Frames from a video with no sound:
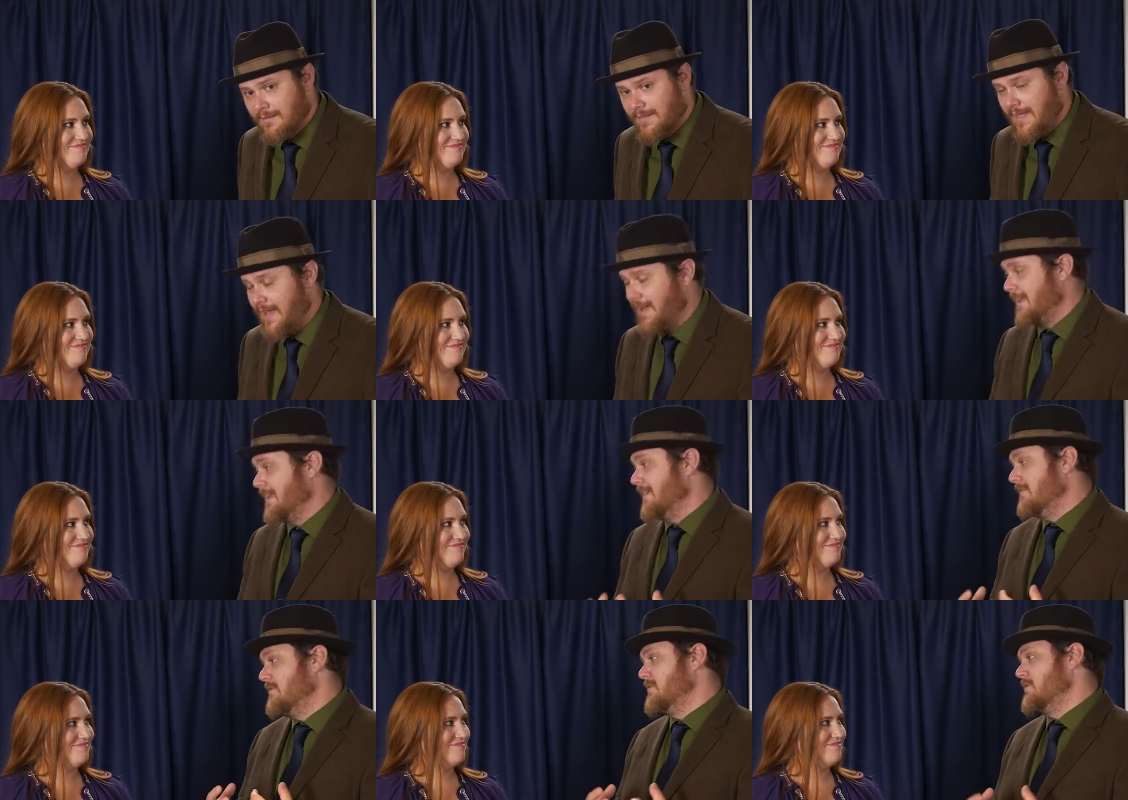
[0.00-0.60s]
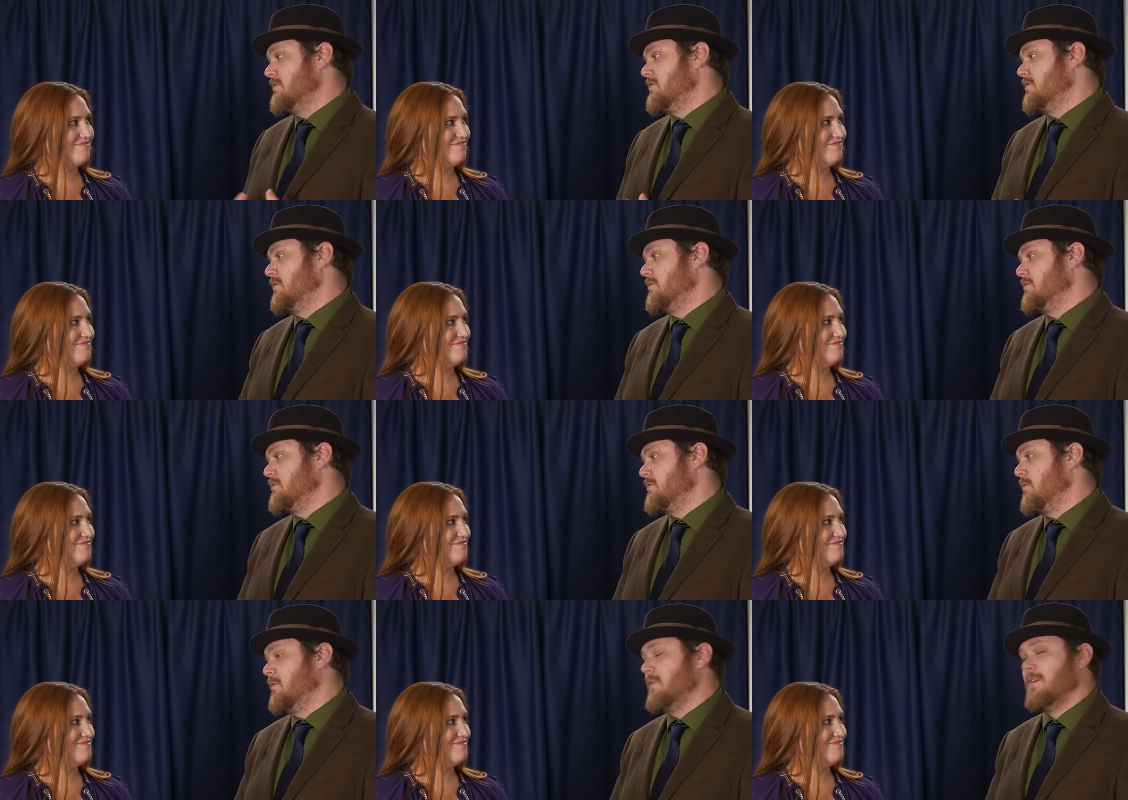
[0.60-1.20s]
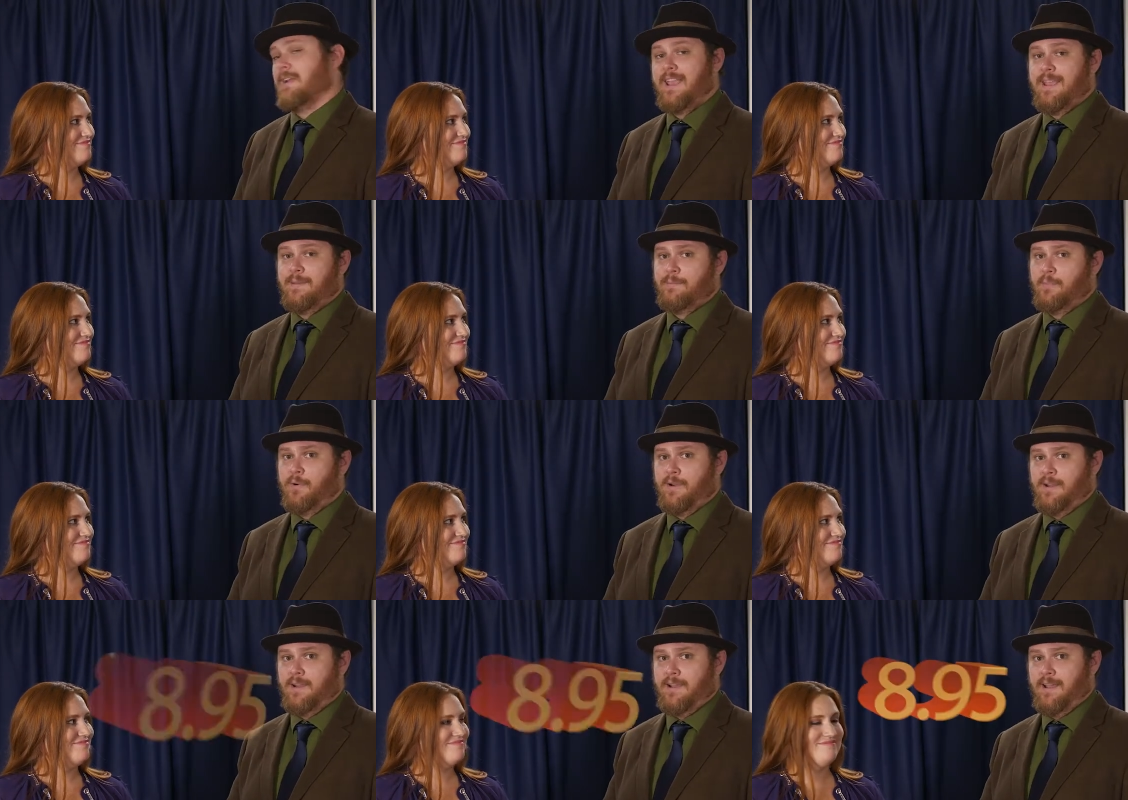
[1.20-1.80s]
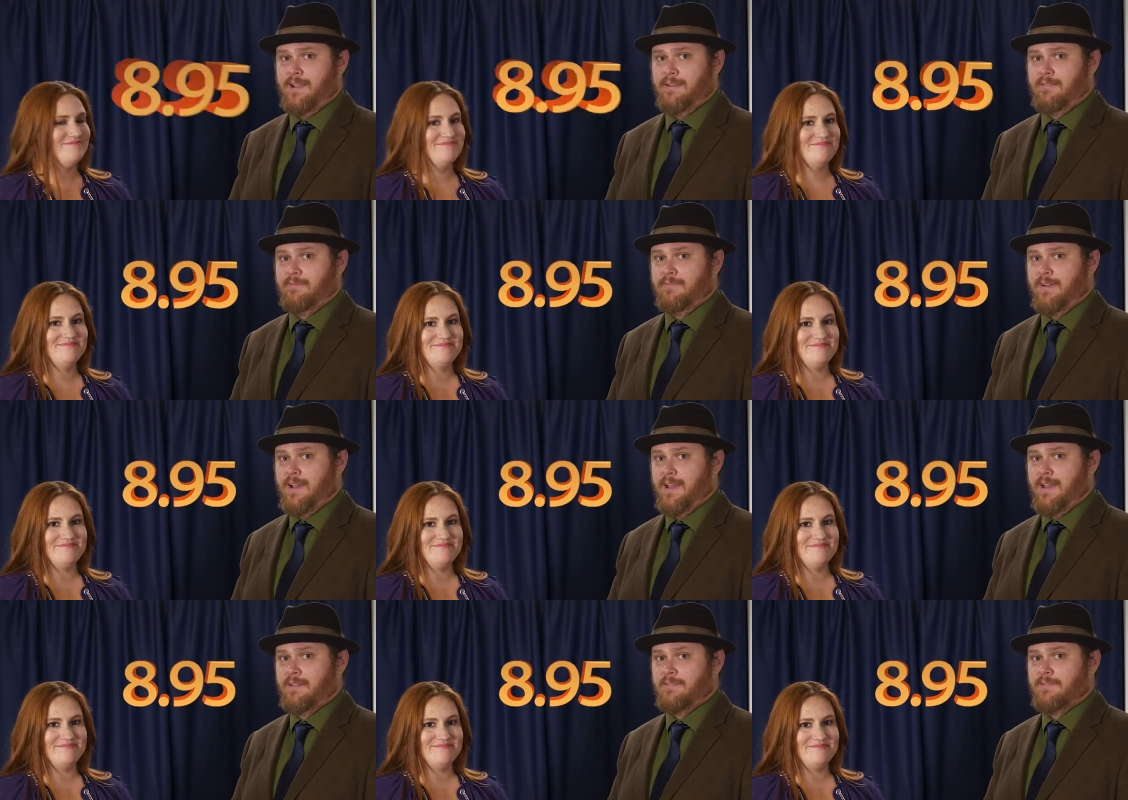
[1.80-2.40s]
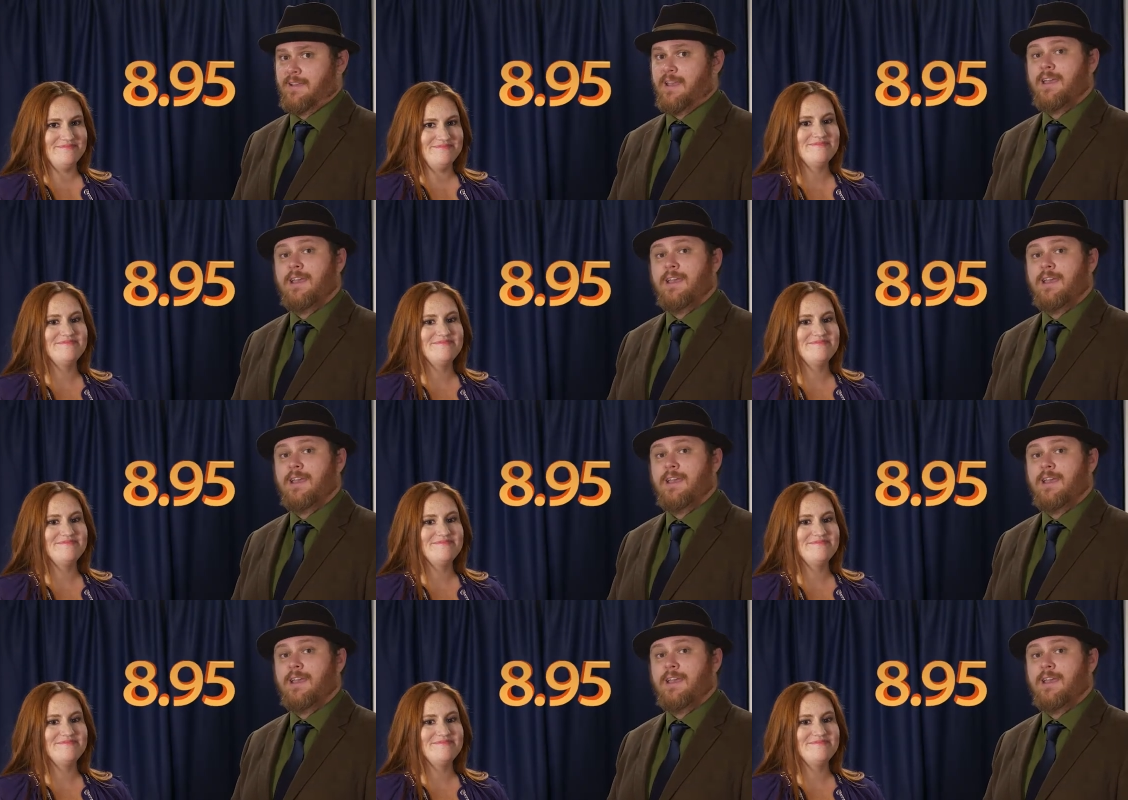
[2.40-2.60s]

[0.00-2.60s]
Speaker 1: that gives the show score an 8.95.